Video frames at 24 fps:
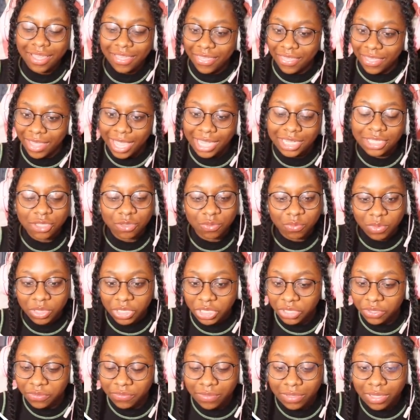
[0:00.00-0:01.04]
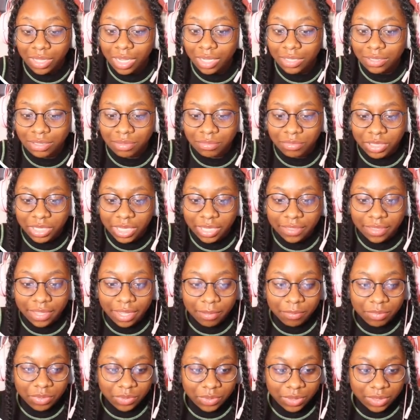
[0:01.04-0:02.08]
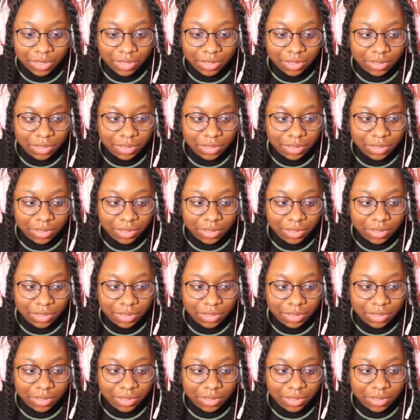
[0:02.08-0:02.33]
That's when you've lost me at that point.